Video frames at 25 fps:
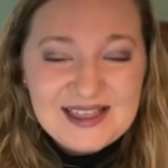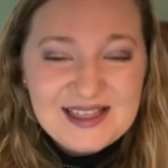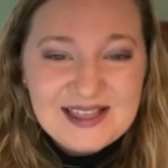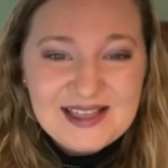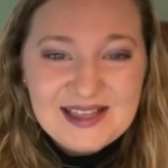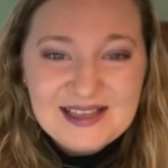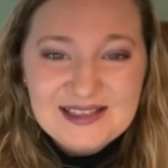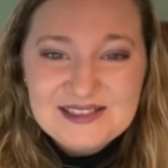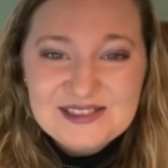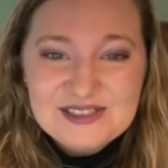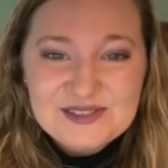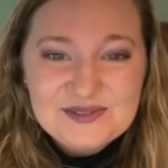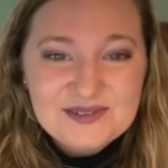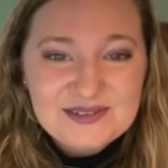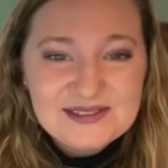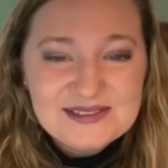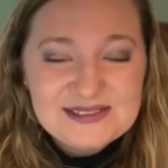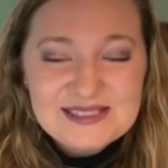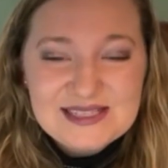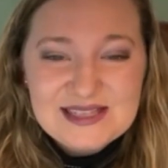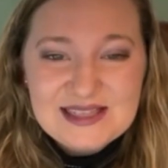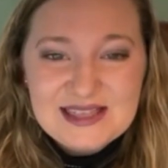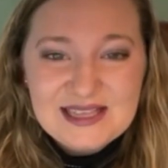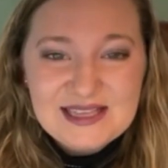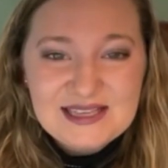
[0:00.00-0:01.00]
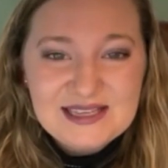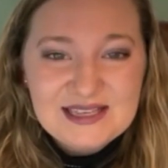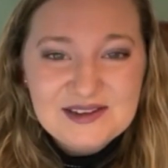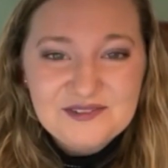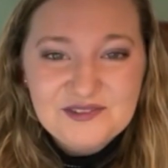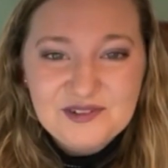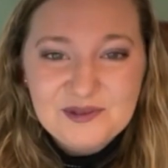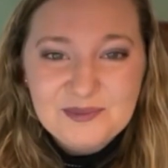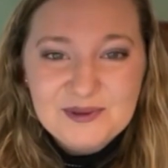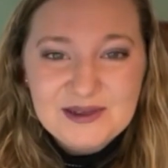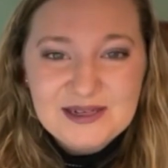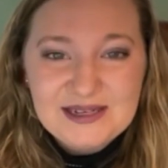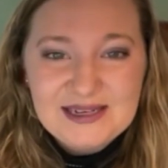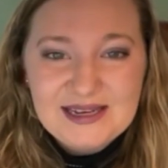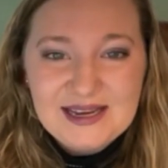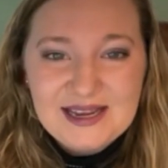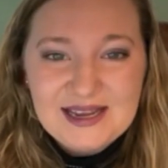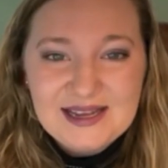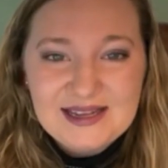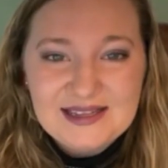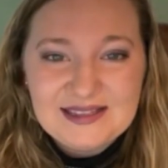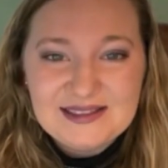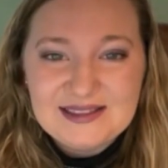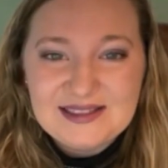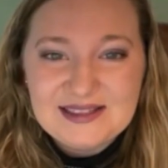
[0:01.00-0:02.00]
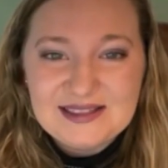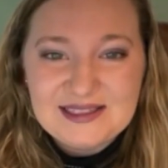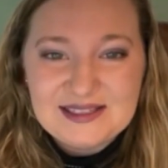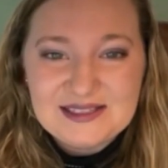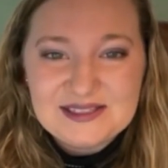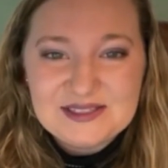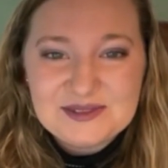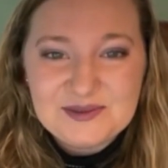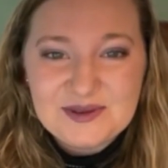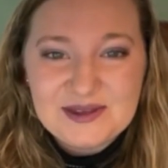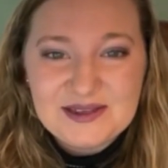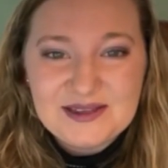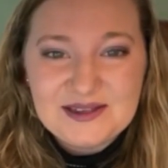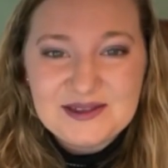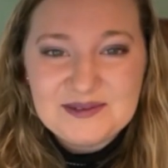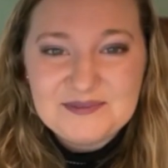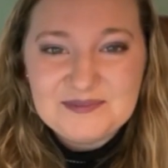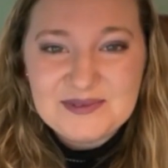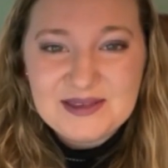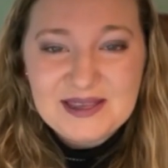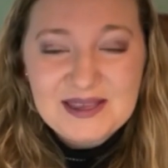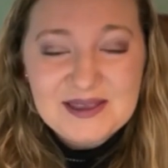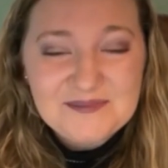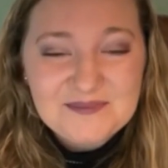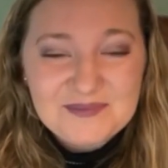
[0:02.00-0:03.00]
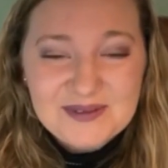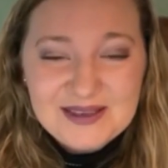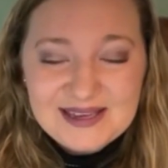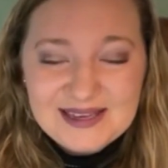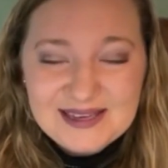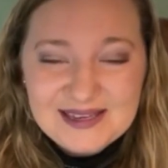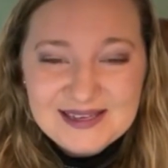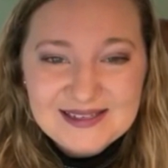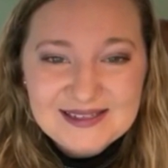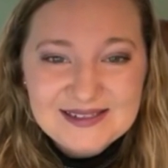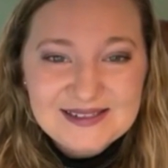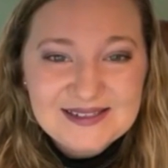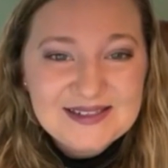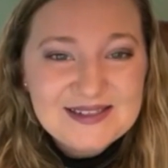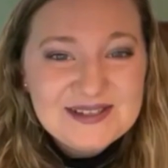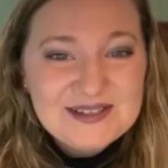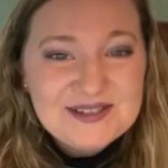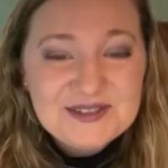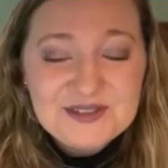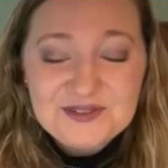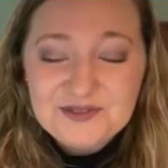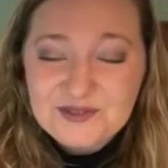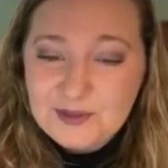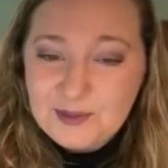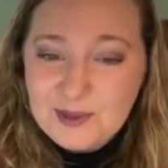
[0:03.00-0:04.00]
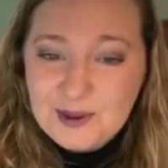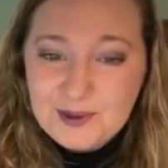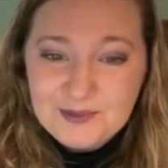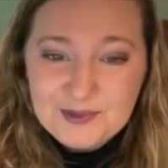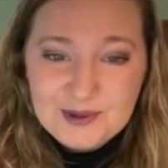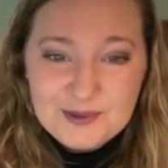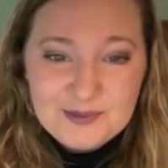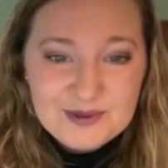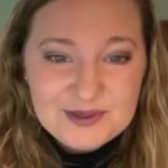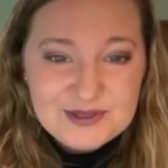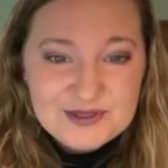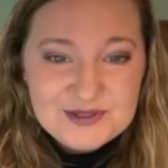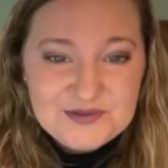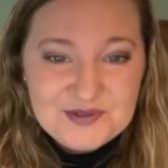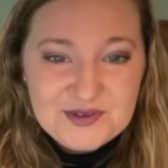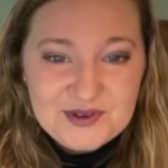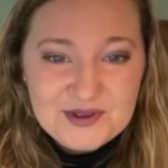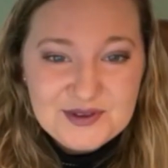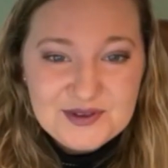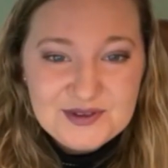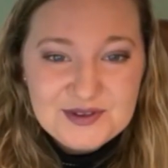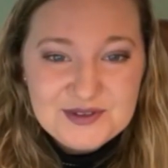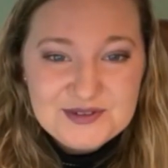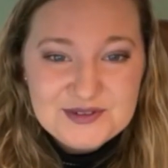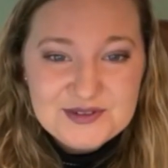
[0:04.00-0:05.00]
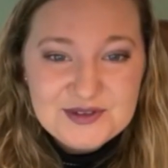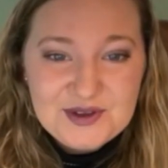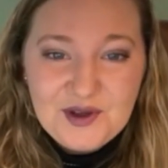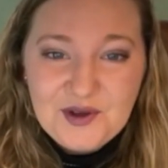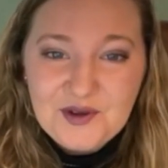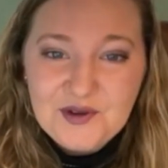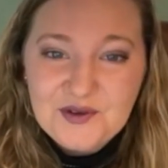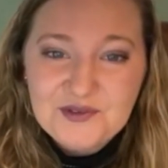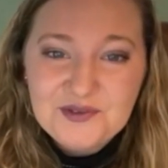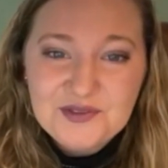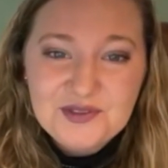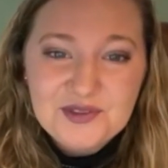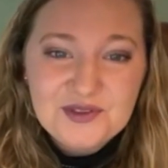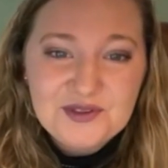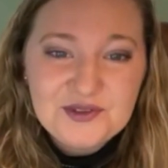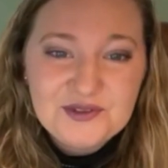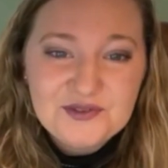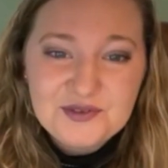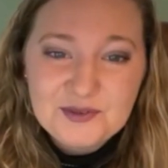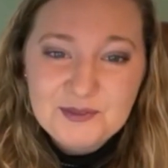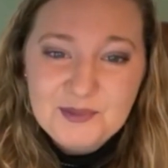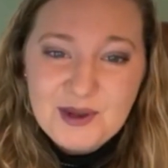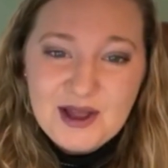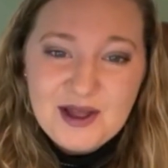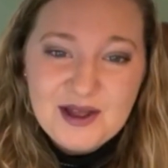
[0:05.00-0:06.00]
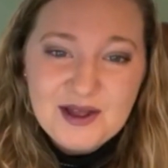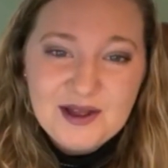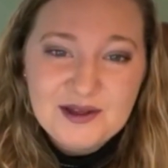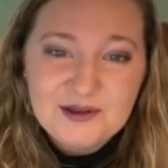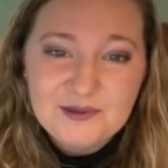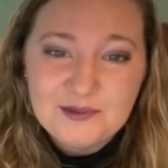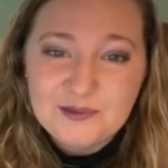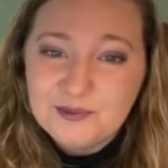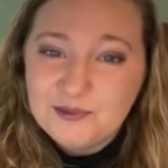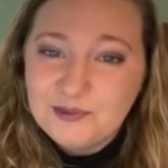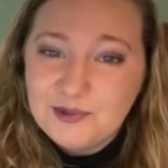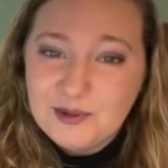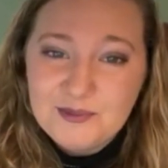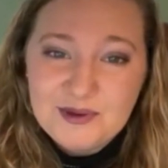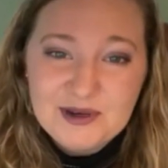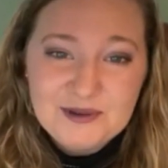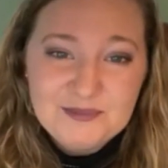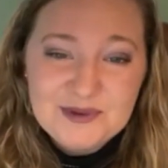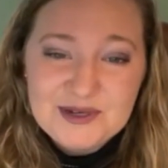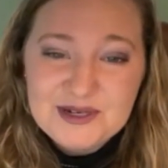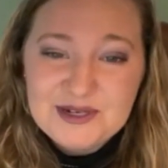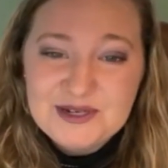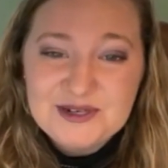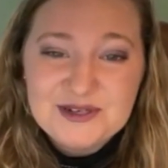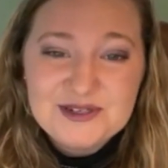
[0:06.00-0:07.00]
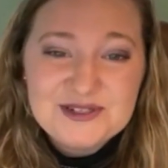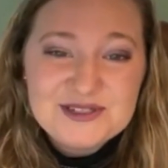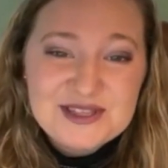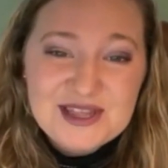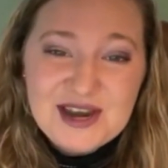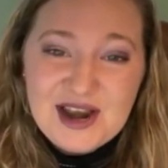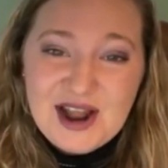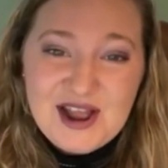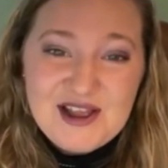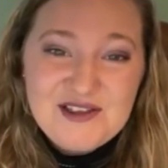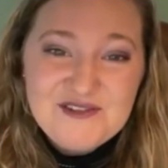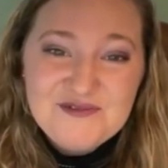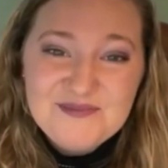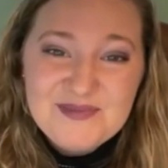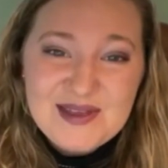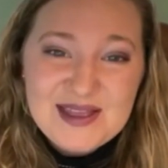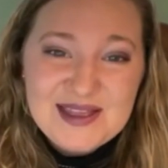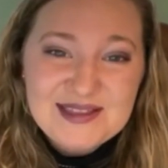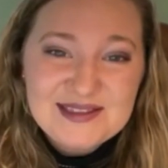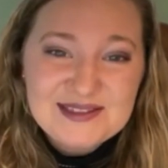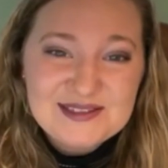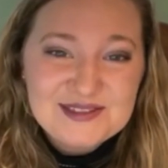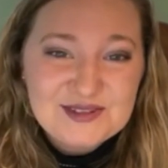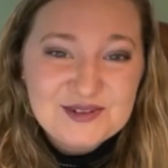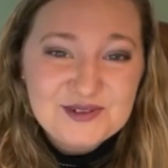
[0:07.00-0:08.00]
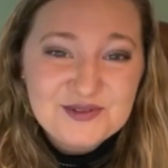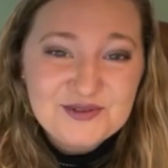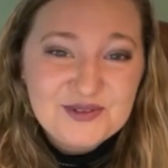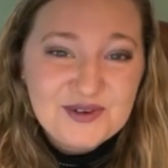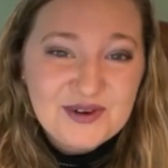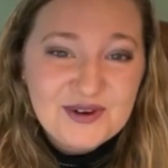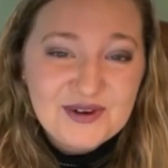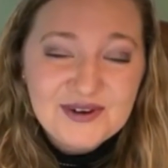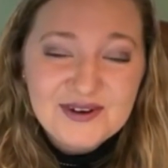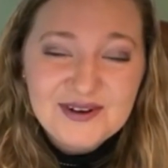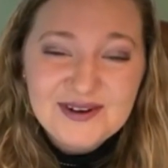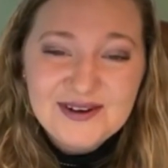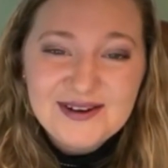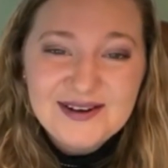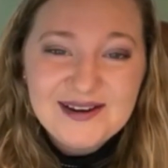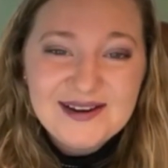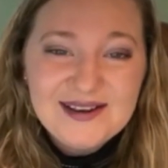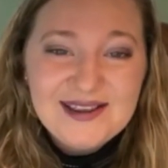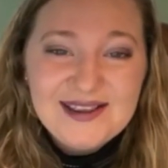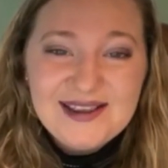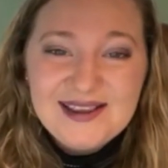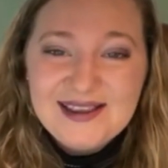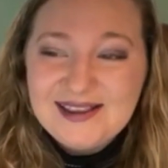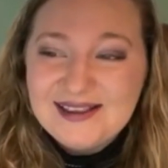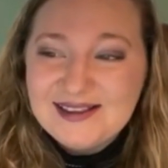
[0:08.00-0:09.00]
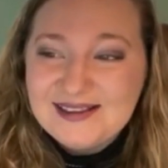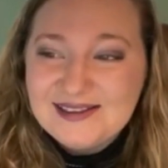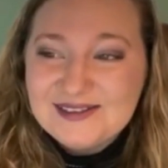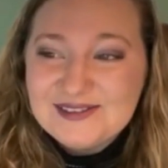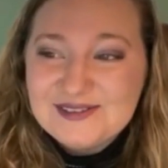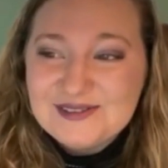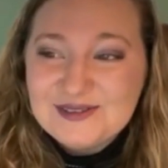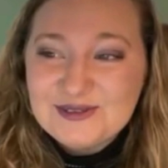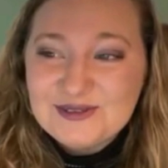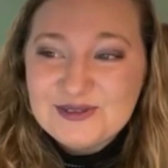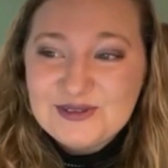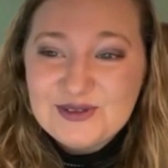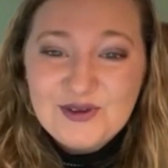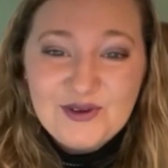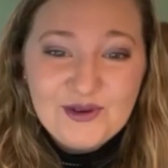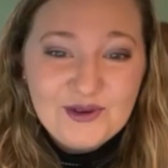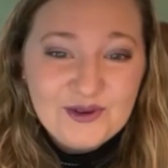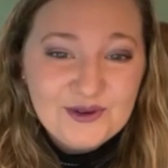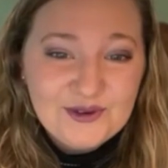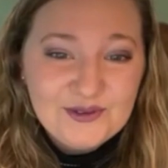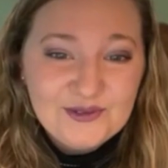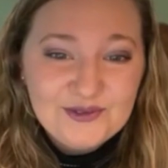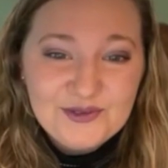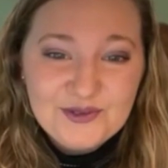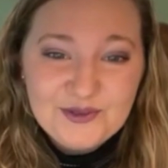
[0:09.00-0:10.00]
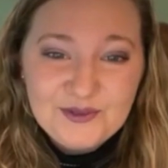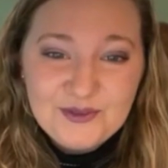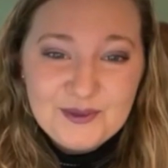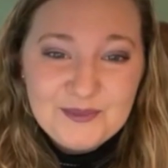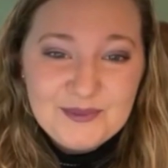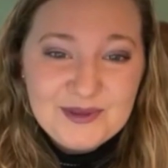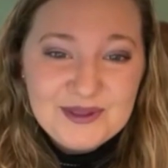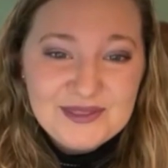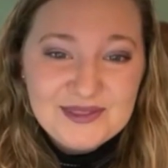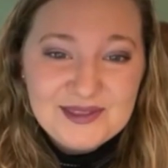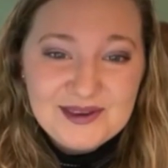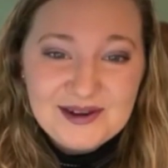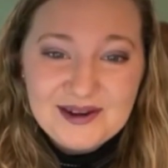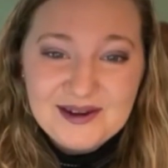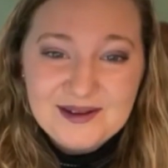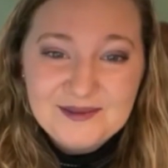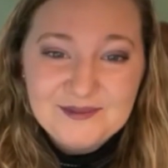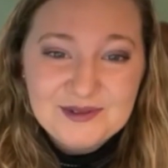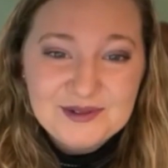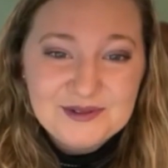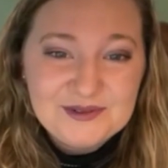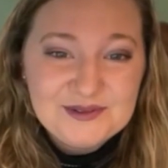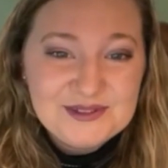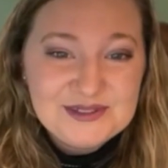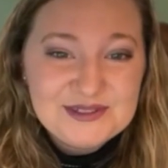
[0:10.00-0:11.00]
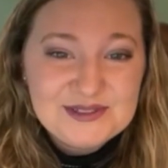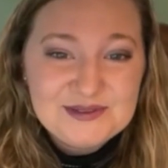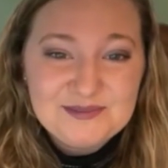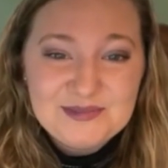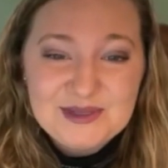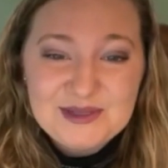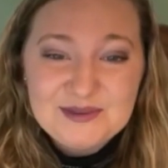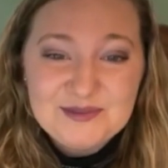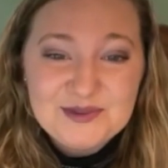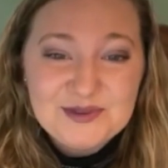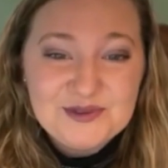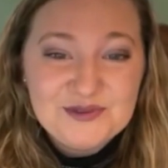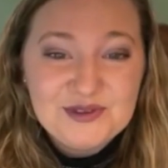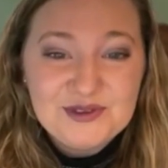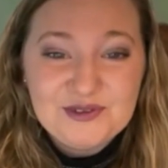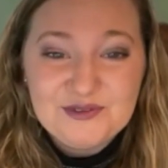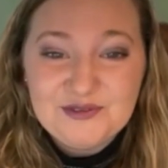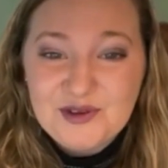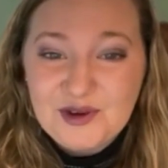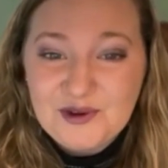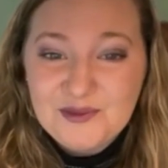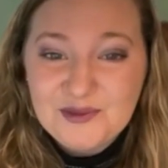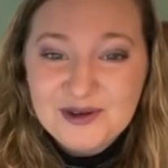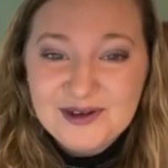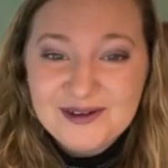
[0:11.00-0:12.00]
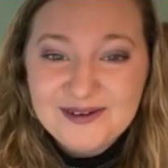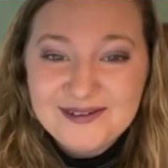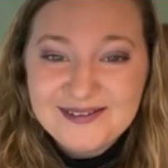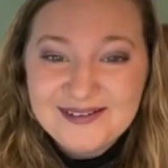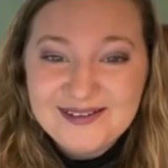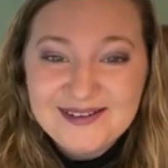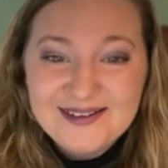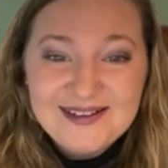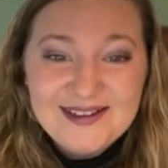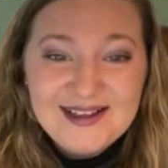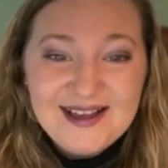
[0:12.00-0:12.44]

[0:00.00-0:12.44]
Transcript: I just want to thank everybody at the This Way Up campaign, the Vermont Women's Fund, all of the Vermont womenpreneurs that I've met so far, and to all of the women that I'm going to meet moving forward.